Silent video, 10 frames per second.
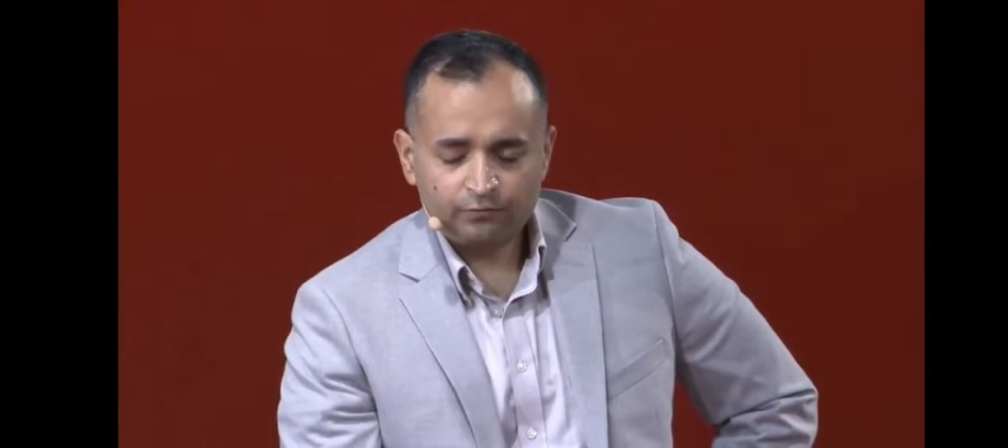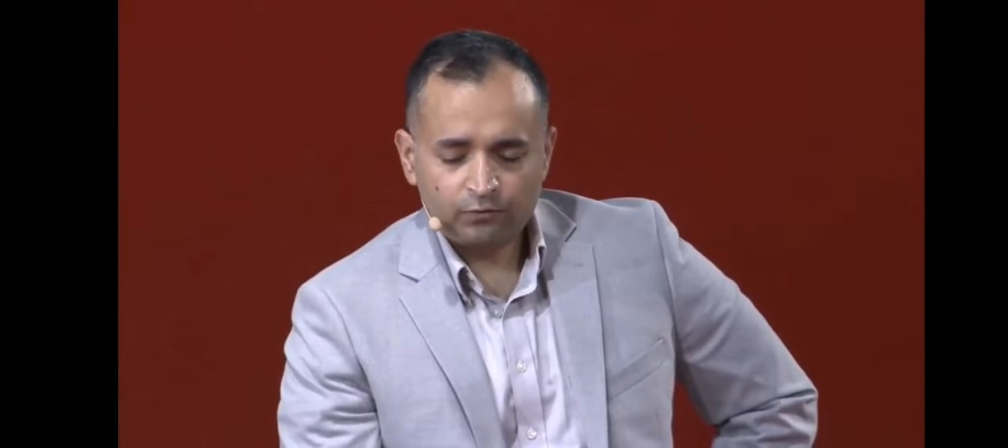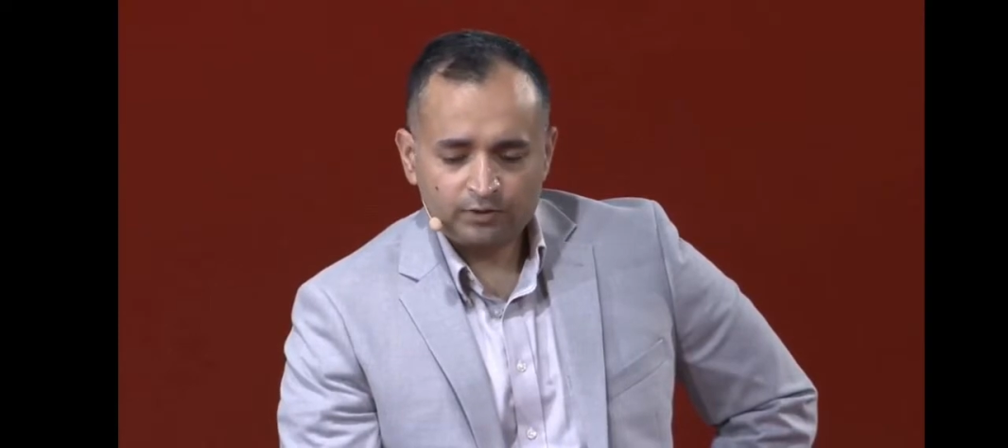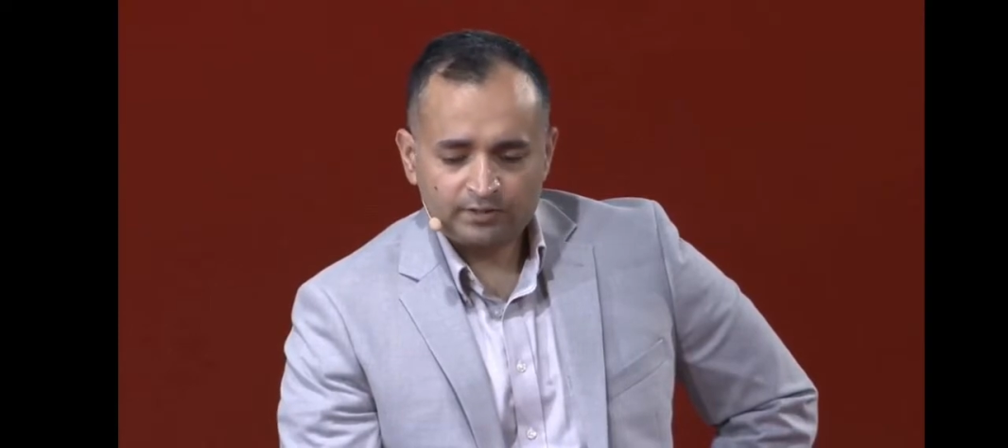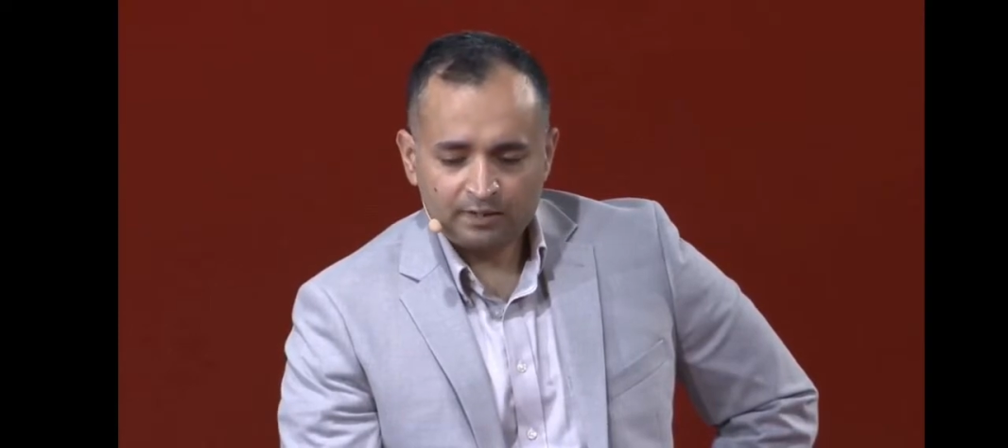
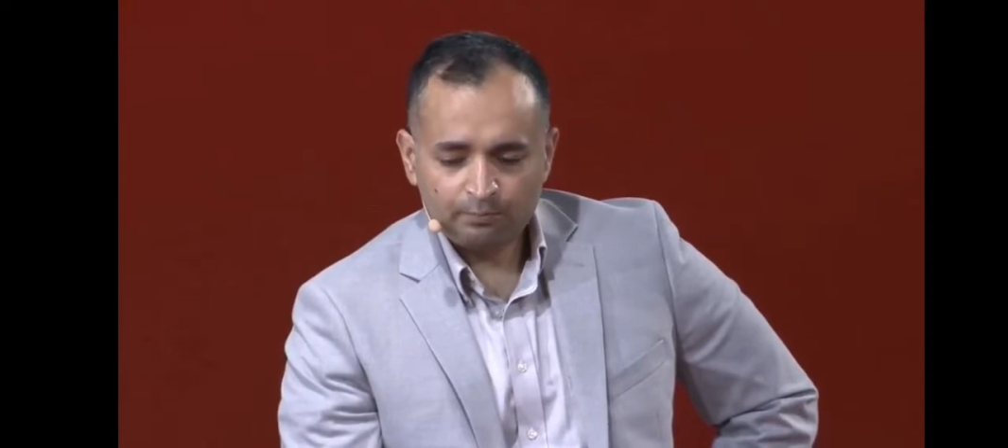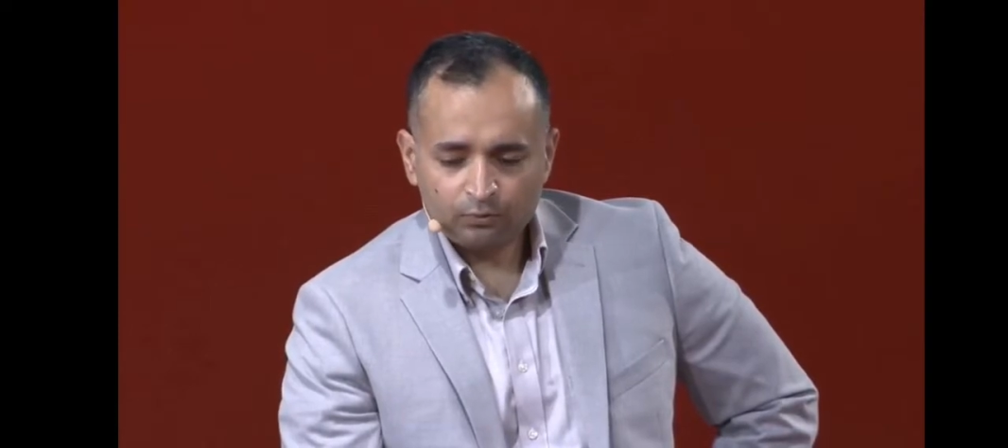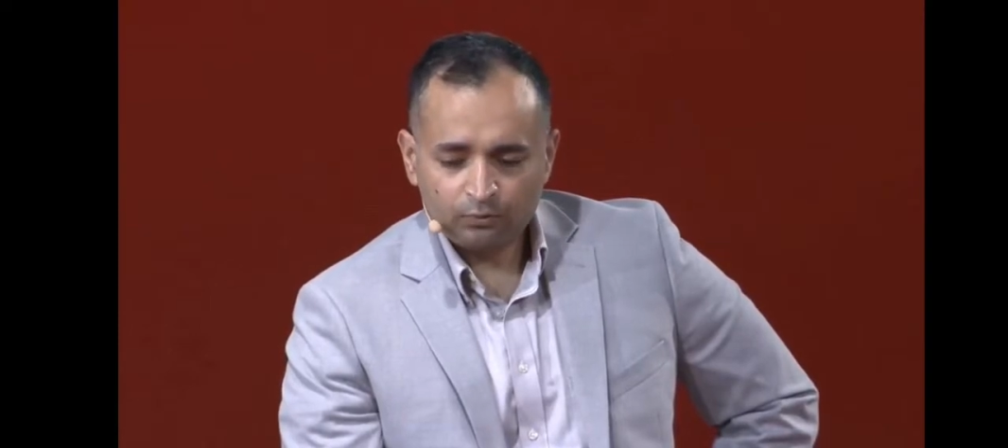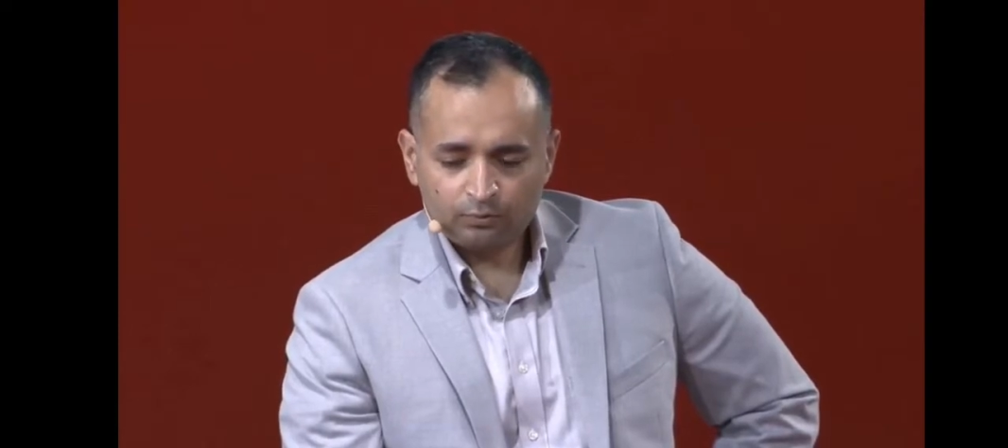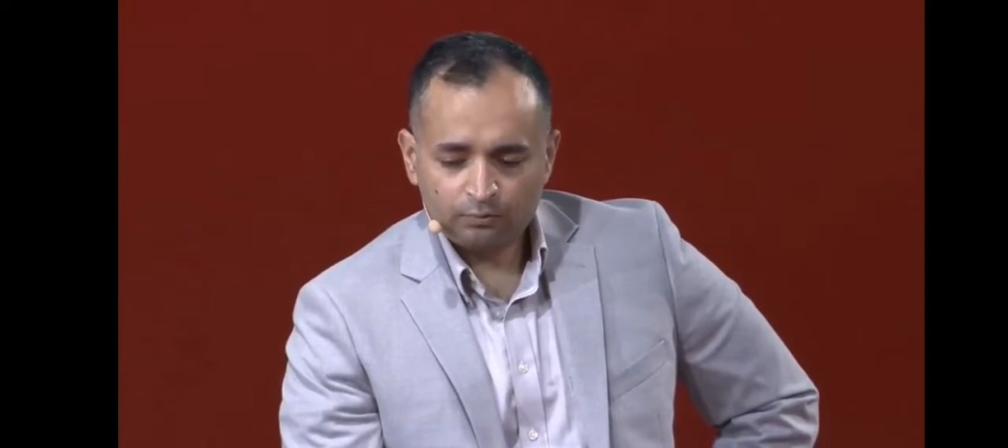For
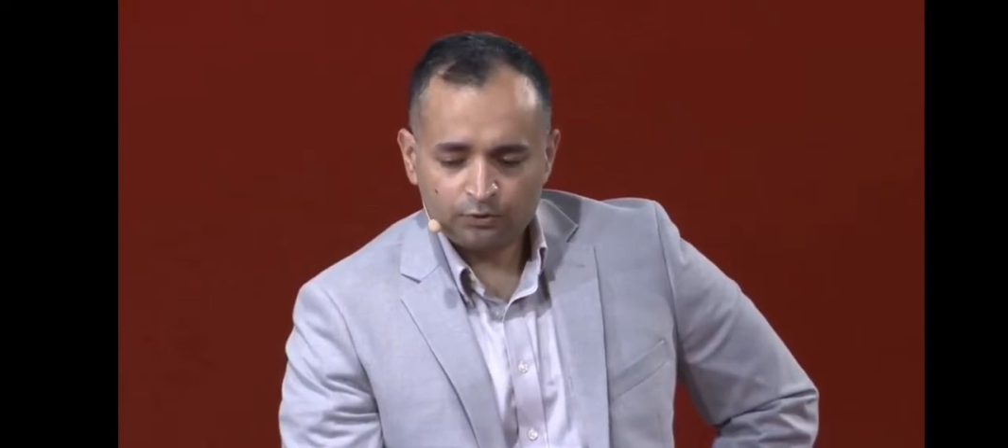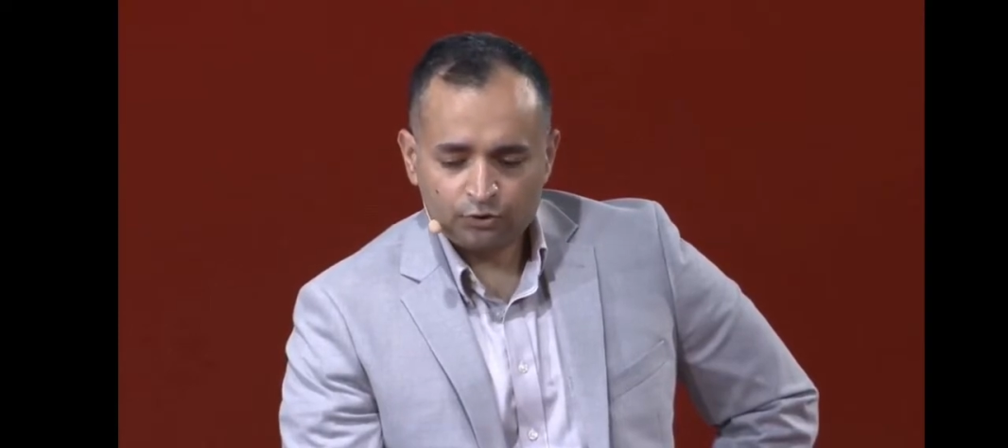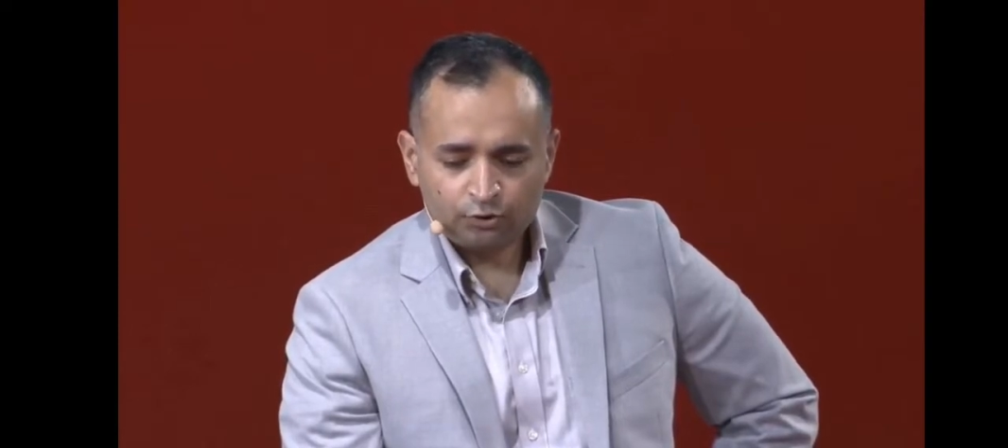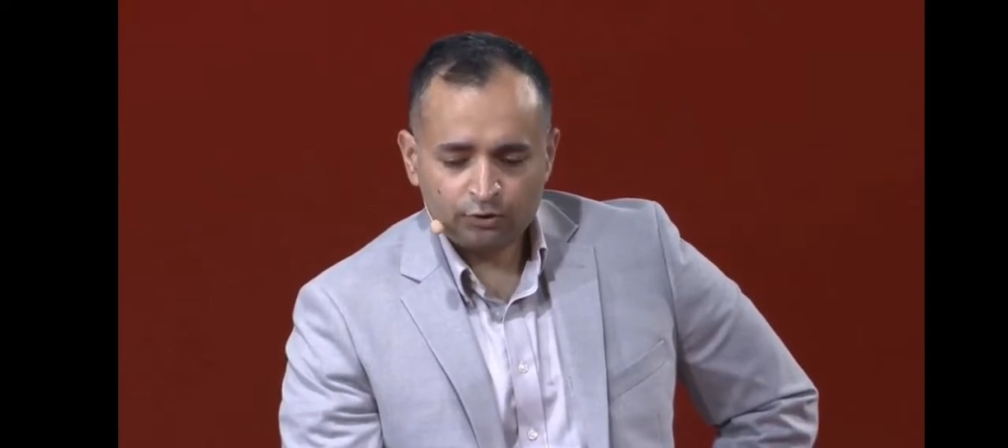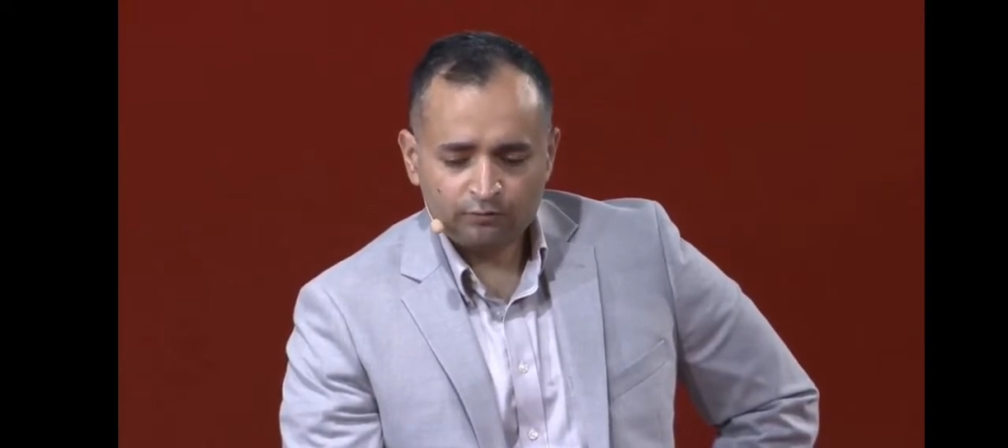example,
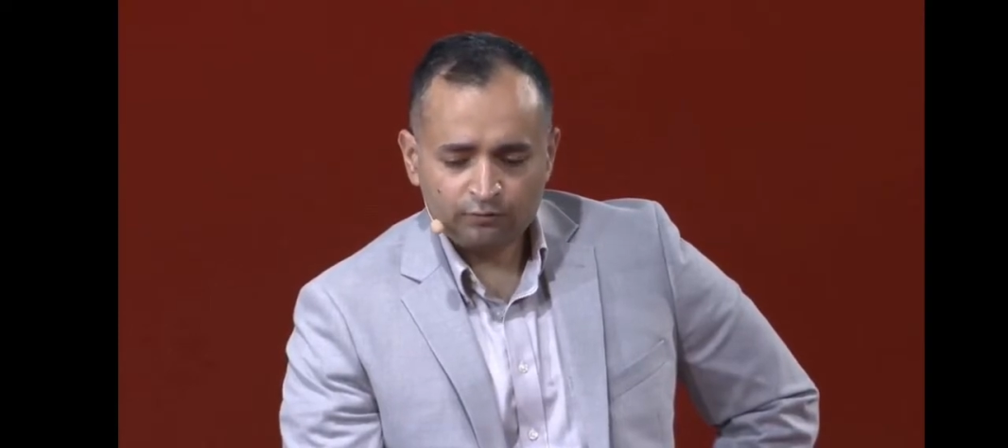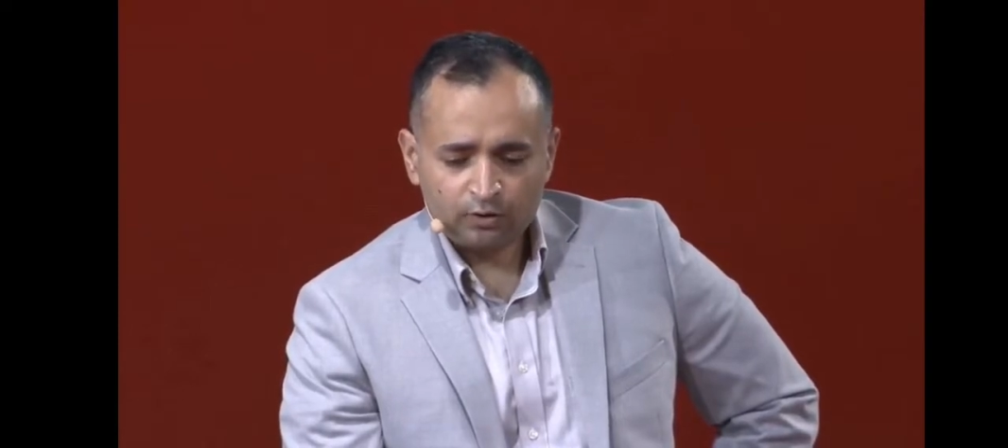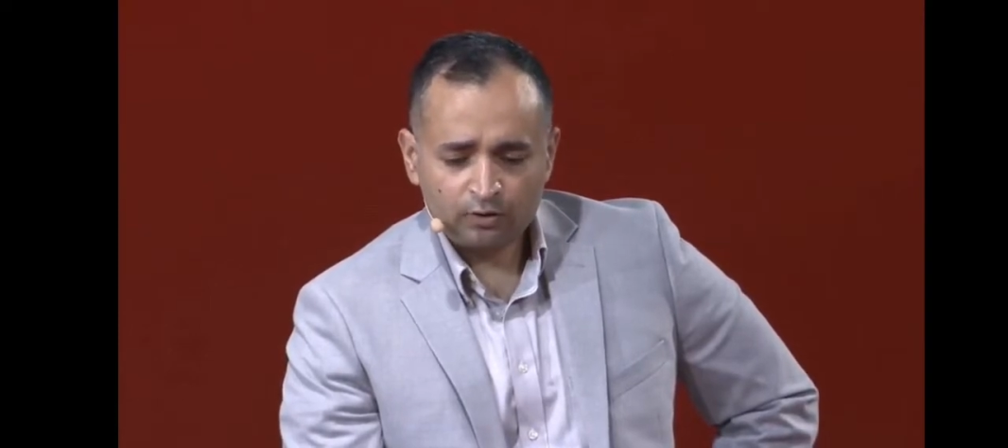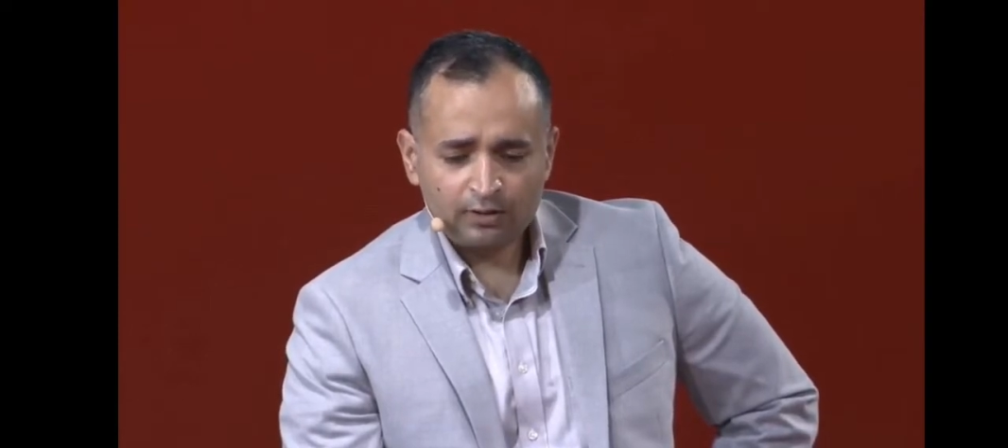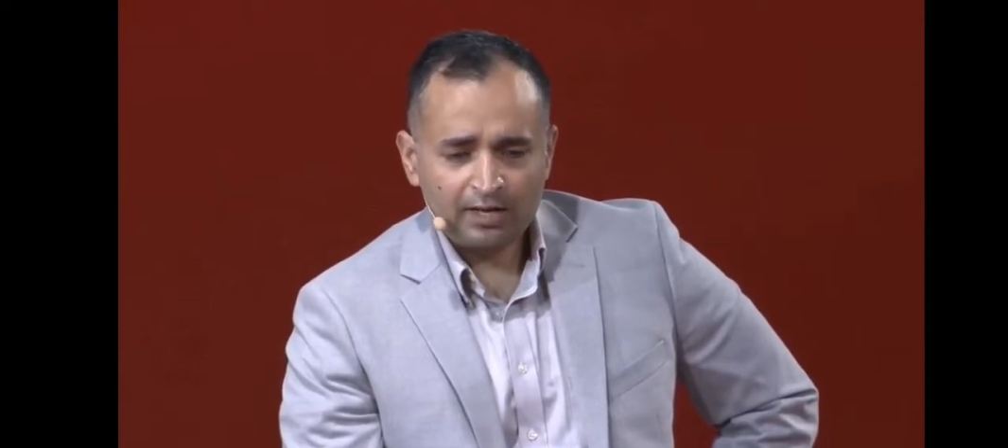majority of
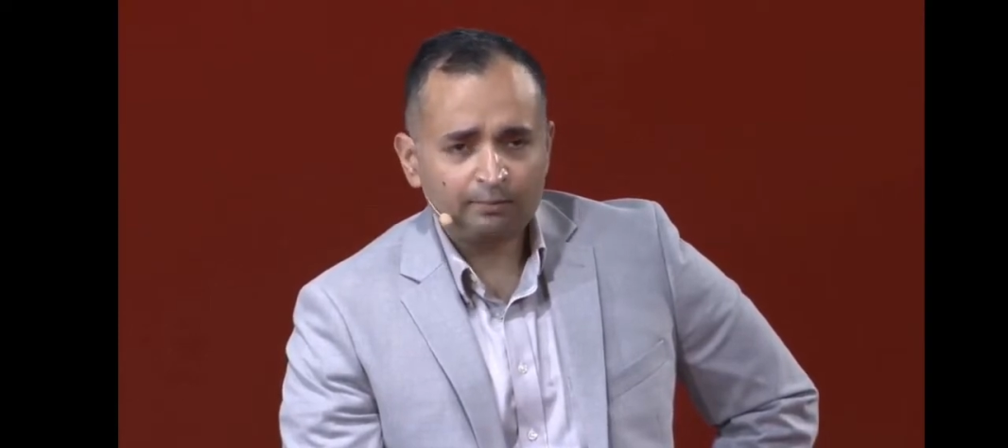our